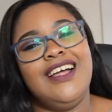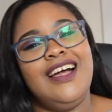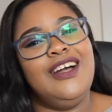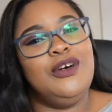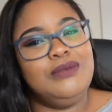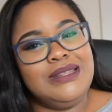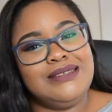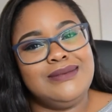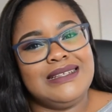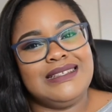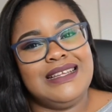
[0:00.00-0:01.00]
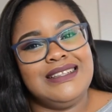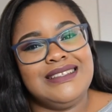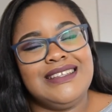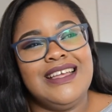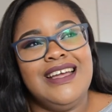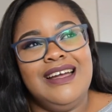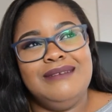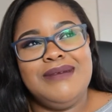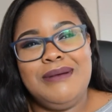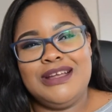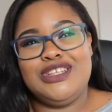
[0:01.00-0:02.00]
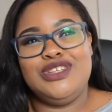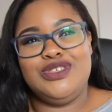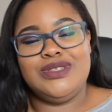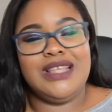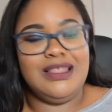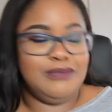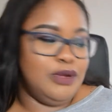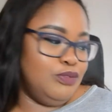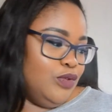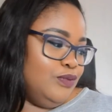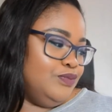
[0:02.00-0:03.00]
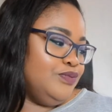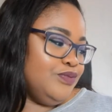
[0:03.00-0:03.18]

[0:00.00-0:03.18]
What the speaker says: I hope this makes sense. Maybe I should use other people.